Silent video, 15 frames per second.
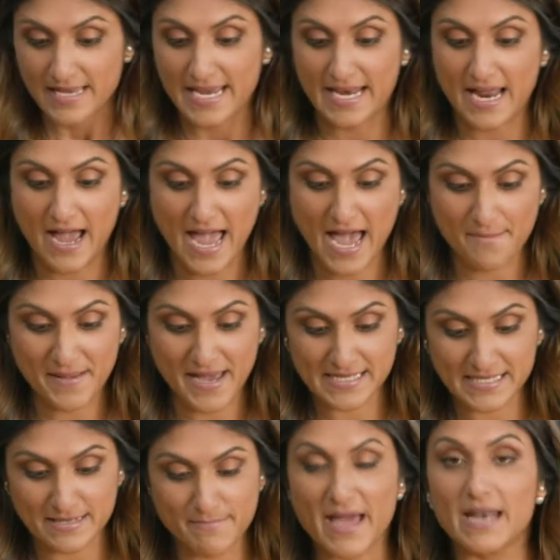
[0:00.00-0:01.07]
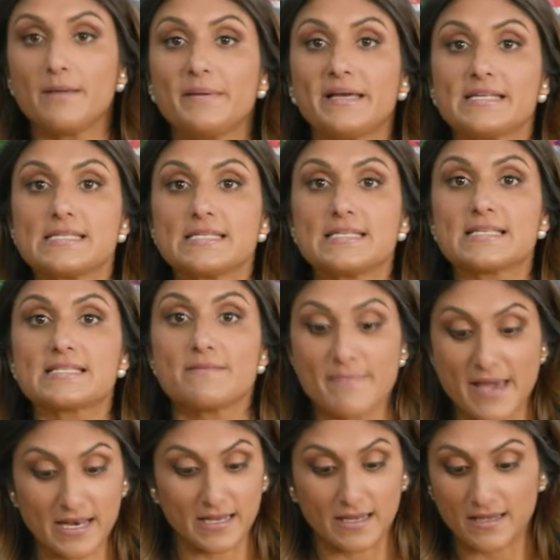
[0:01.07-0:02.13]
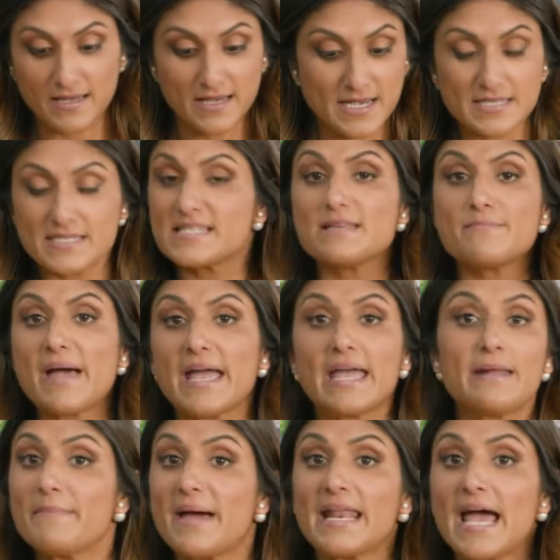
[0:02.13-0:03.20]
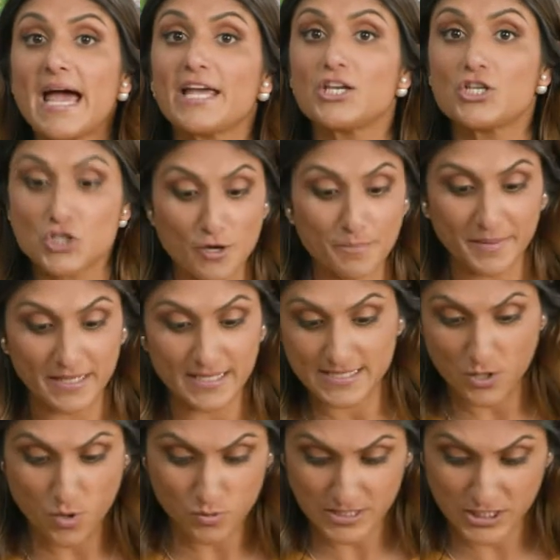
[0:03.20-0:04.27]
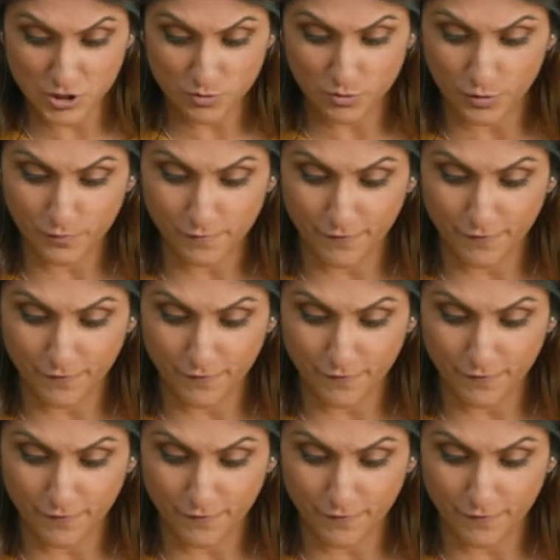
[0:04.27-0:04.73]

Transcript: in a haphazard manner because it doesn't matter. Doesn't matter how you chop it, it's all still good